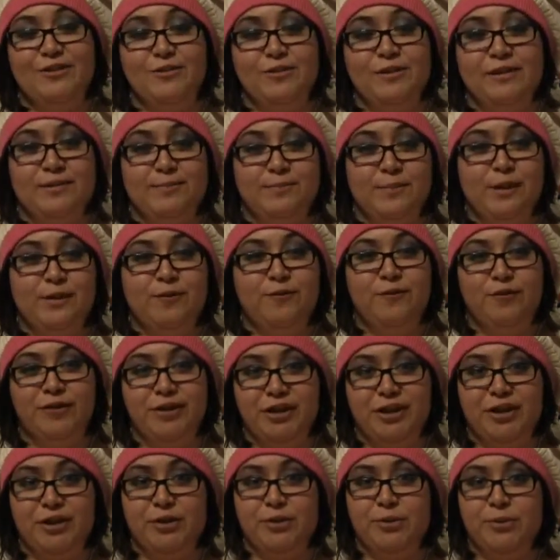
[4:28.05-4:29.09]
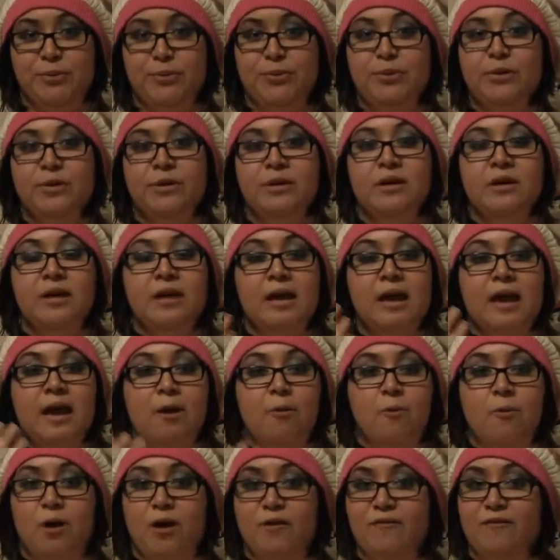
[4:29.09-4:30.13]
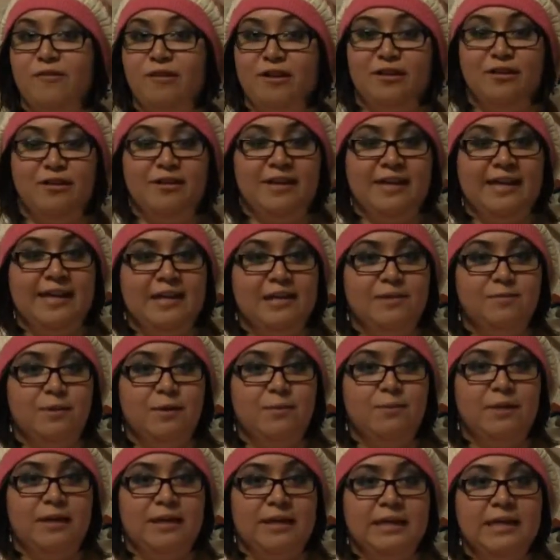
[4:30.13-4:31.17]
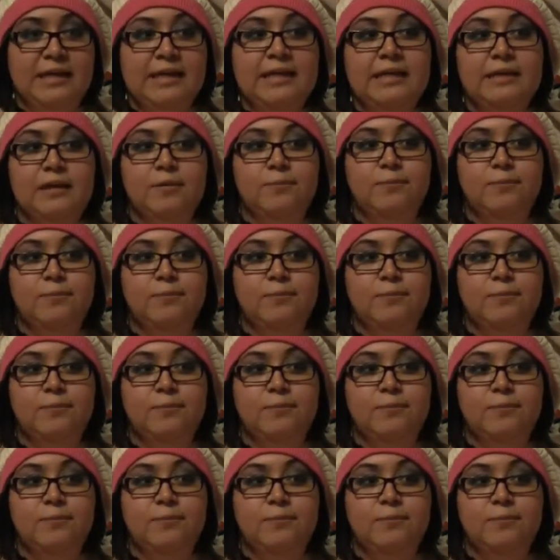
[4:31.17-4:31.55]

do something for you, and whatever the case may be.